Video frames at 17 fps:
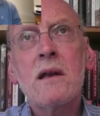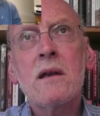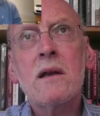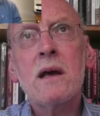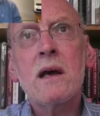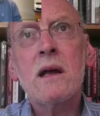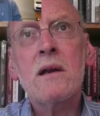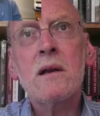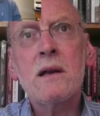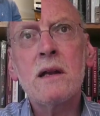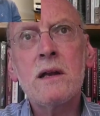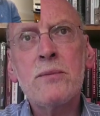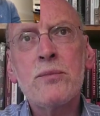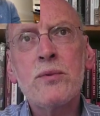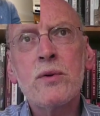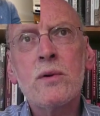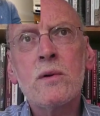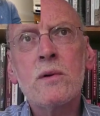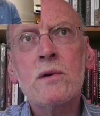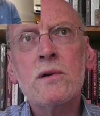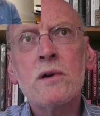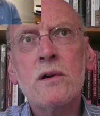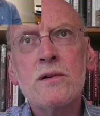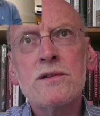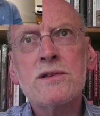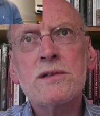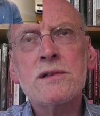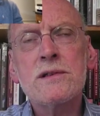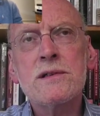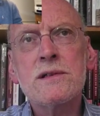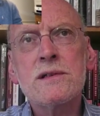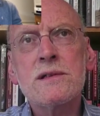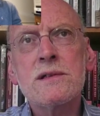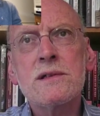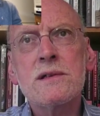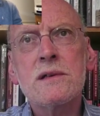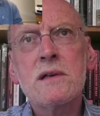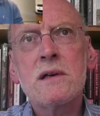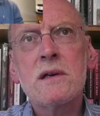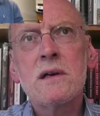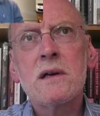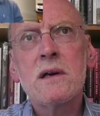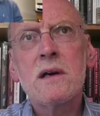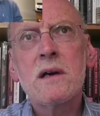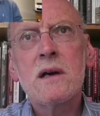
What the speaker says: and liberal conscience